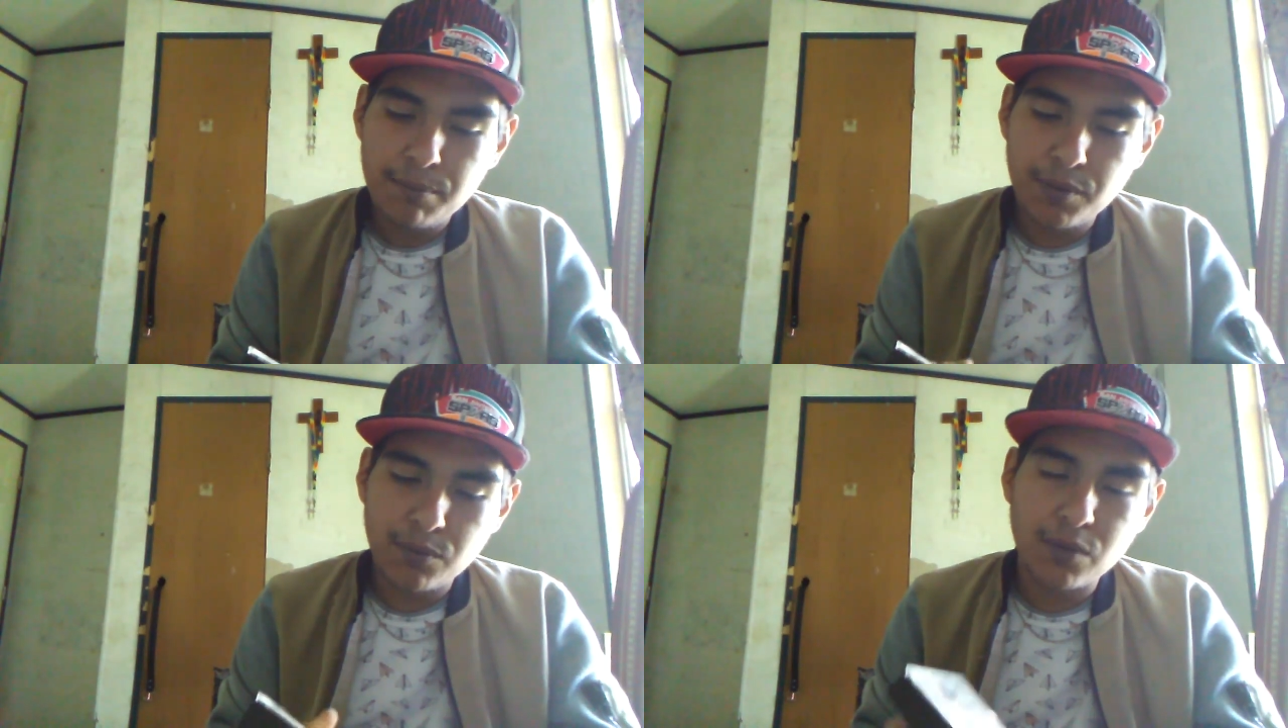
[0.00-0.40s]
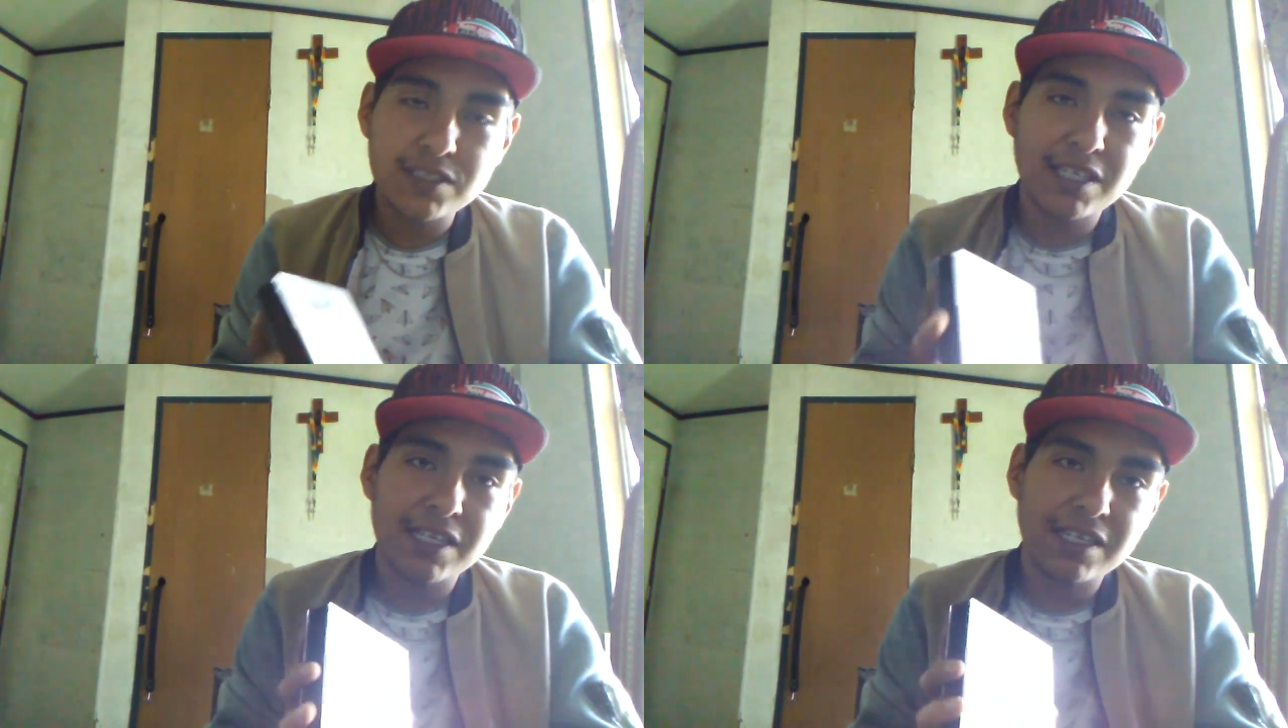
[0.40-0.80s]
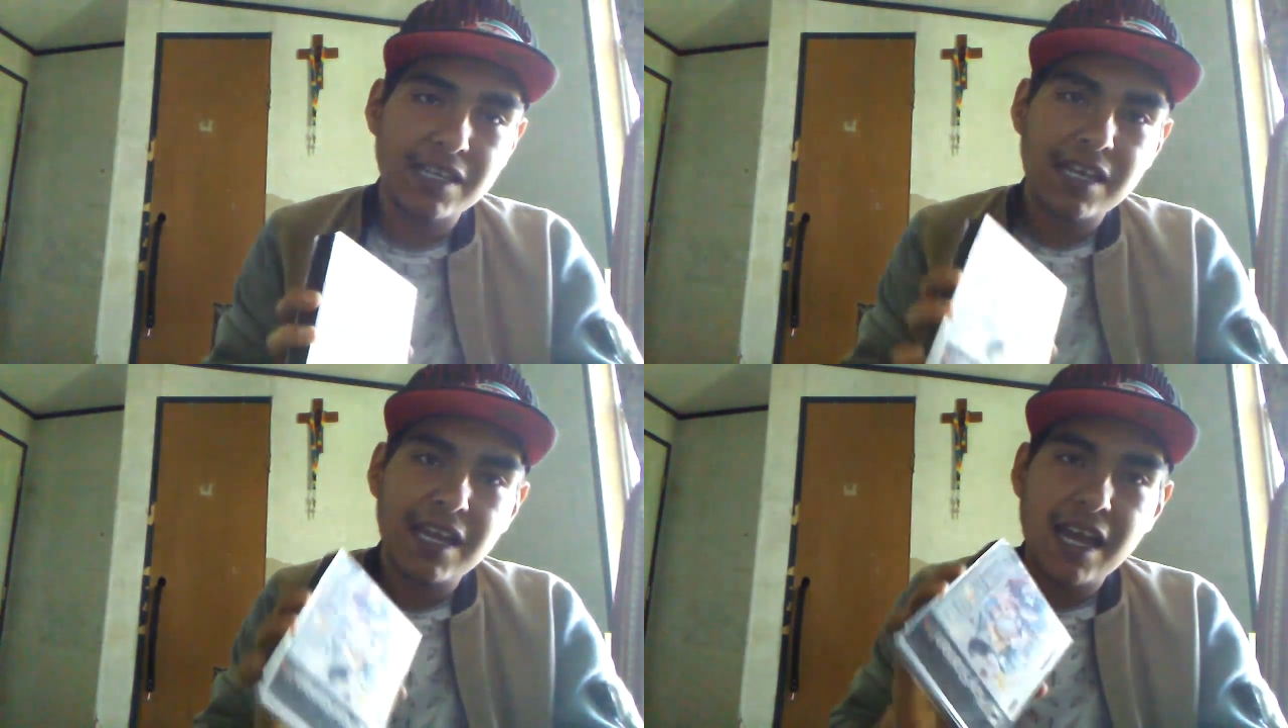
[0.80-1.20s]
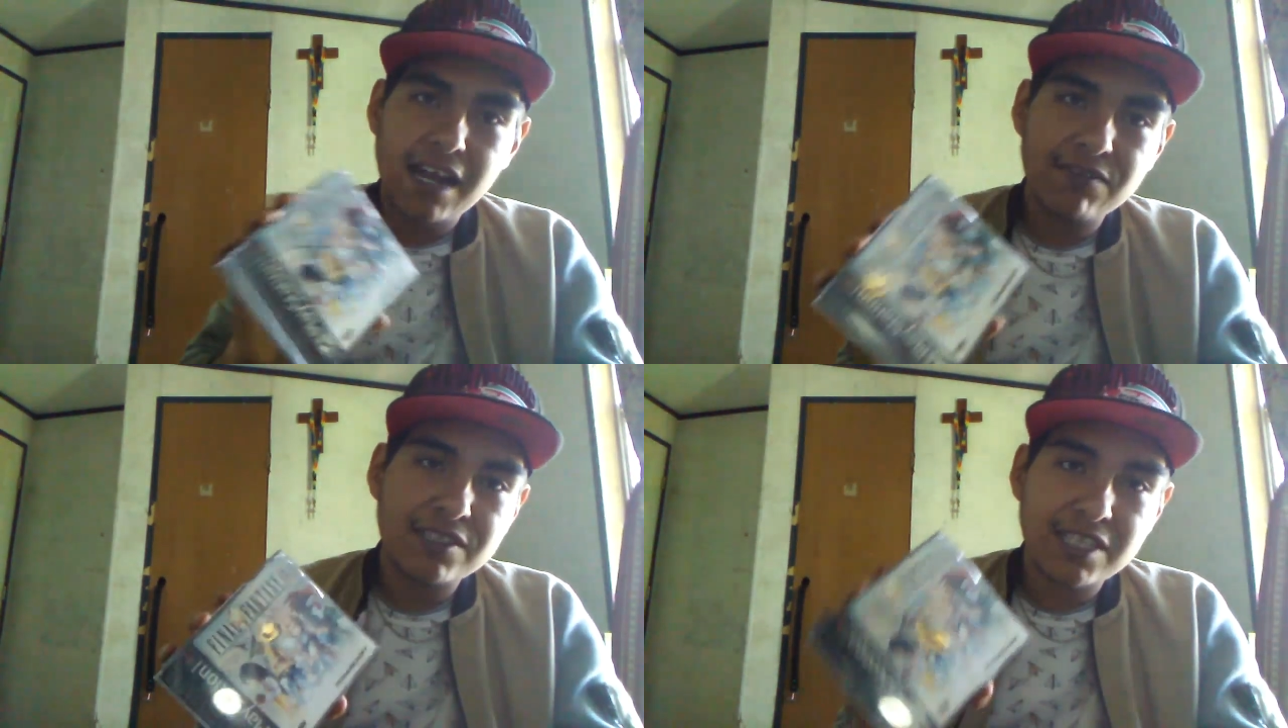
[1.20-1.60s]
But once I
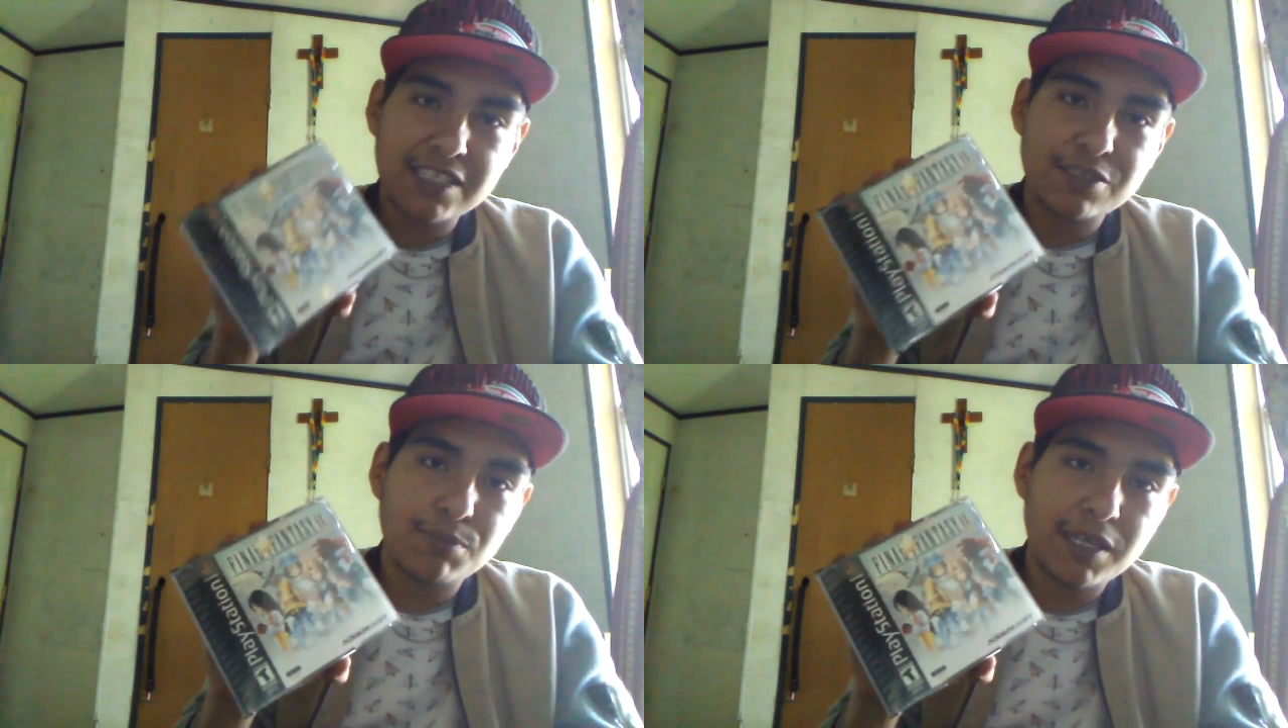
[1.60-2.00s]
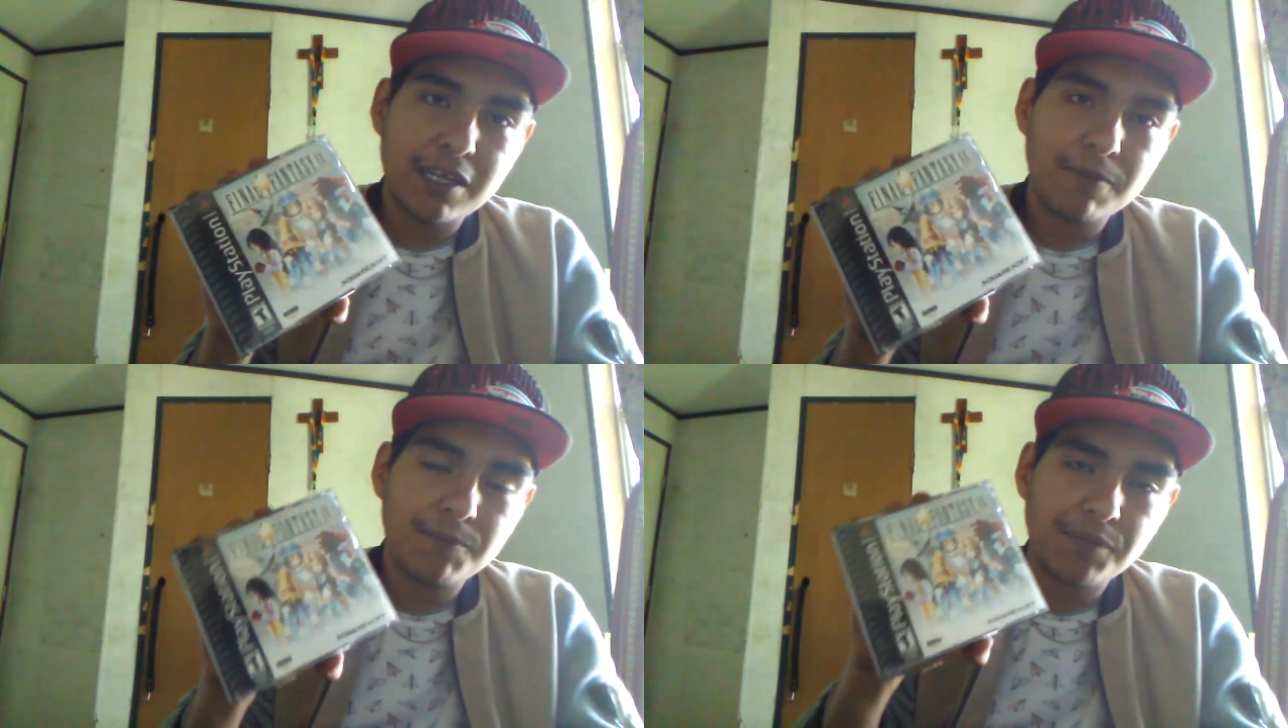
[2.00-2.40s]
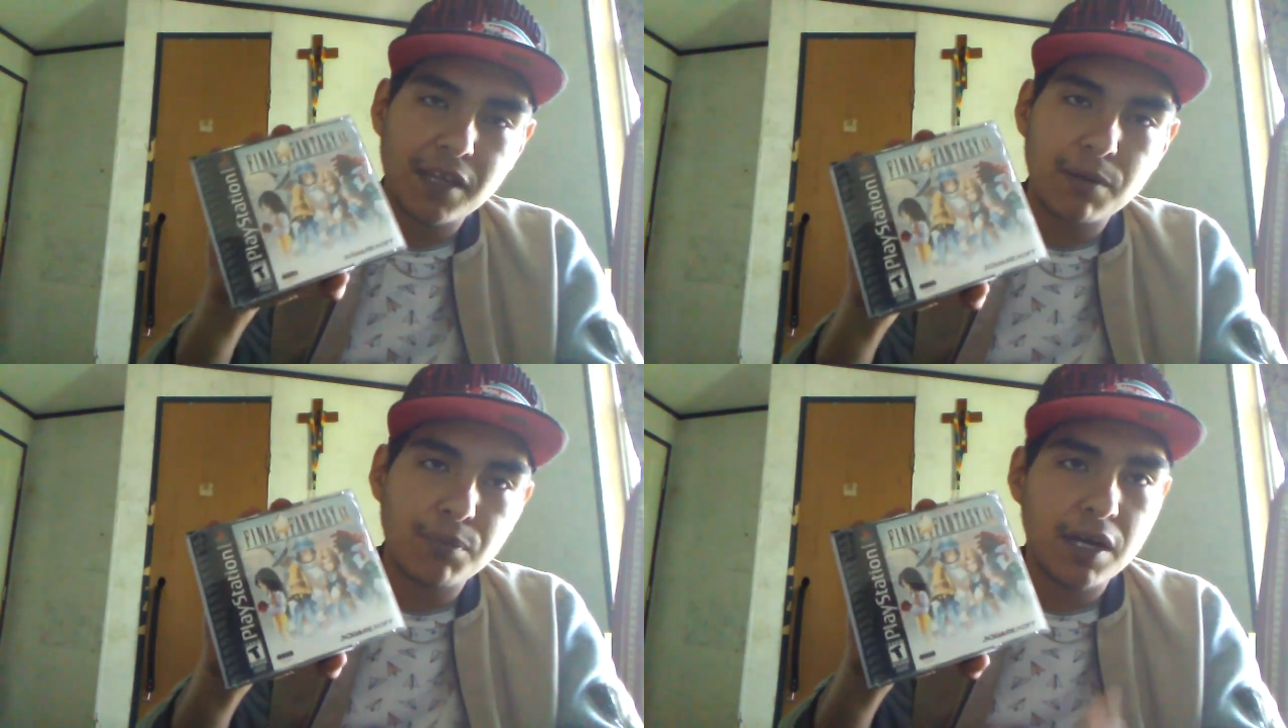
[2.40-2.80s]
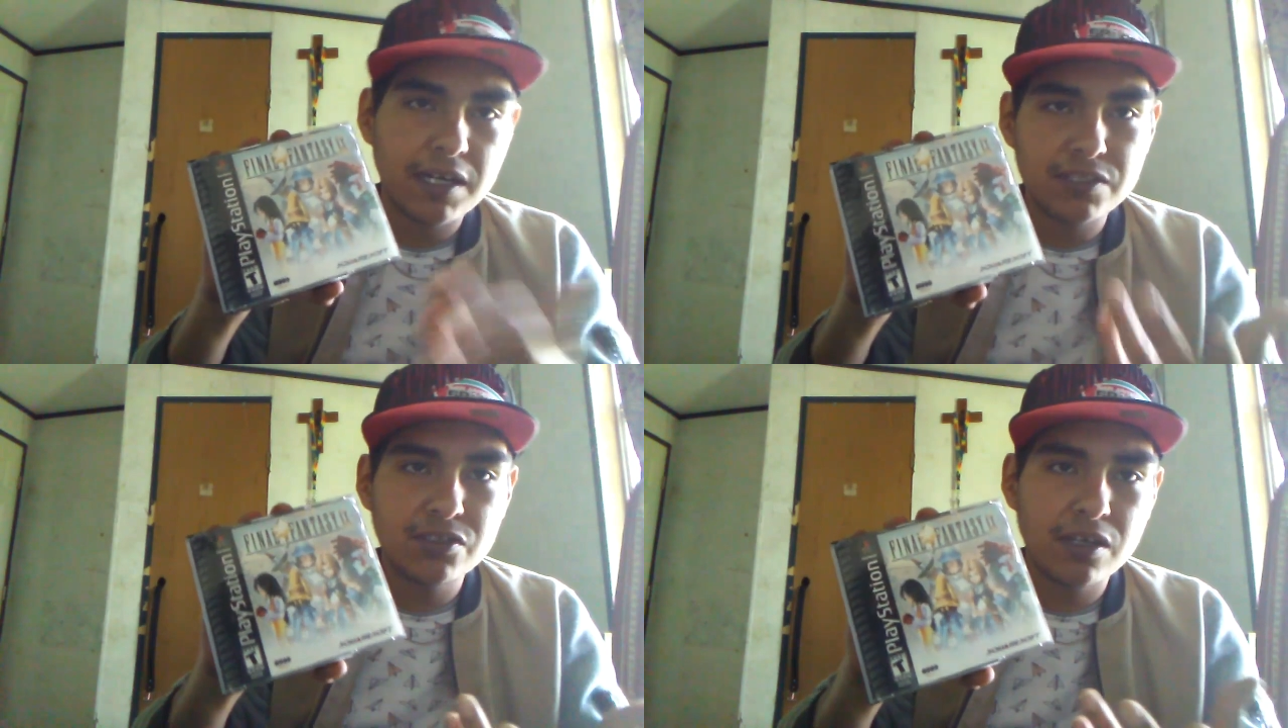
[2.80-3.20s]
have the chance to play it, I'll
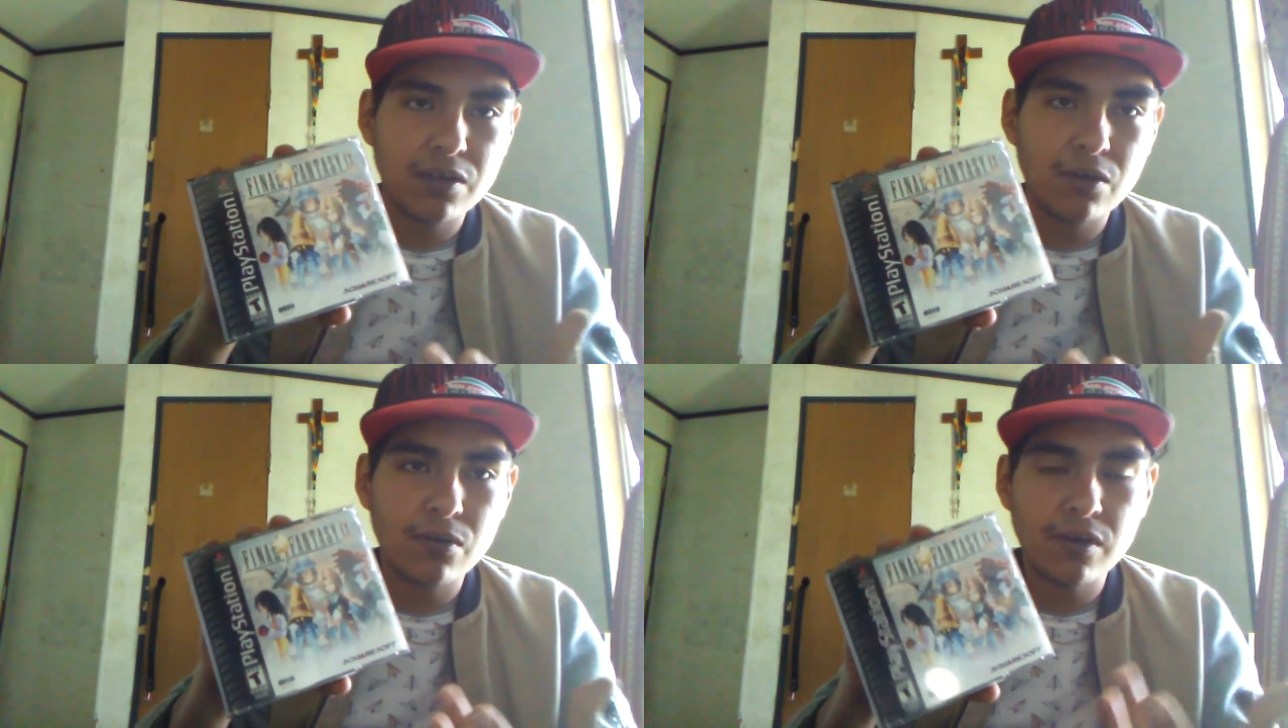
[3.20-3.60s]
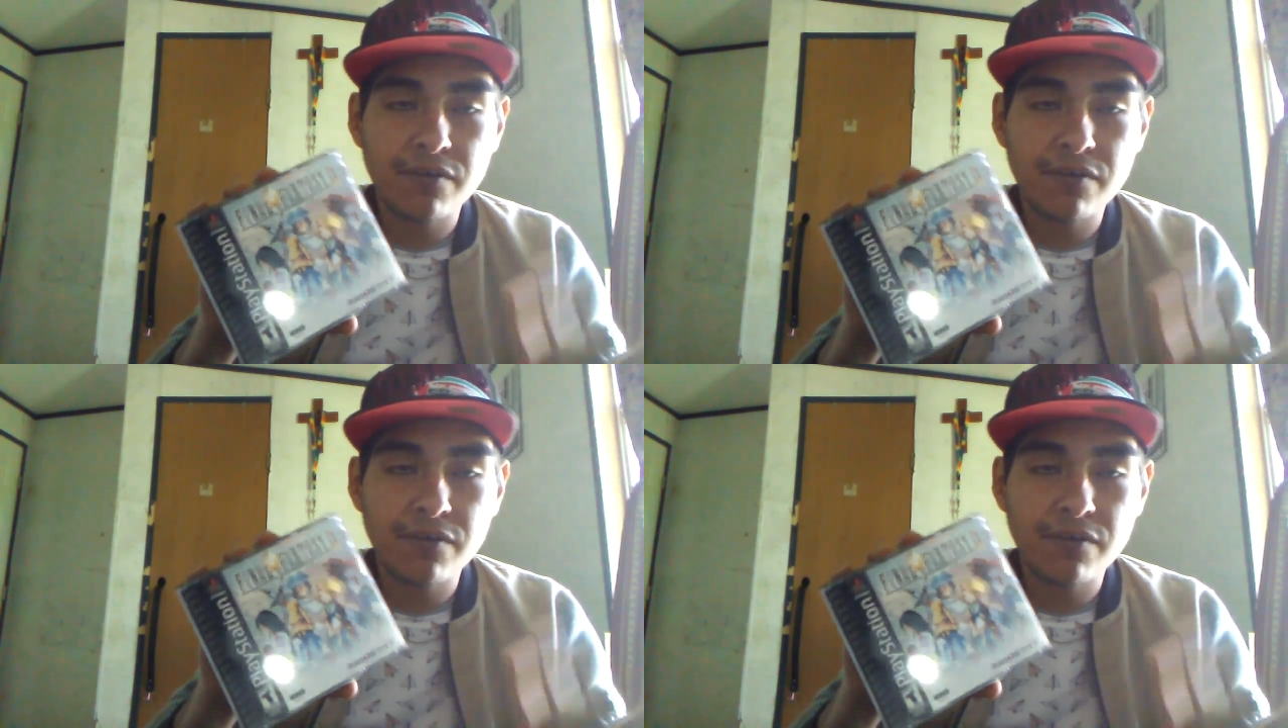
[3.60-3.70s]
probably let y'all know.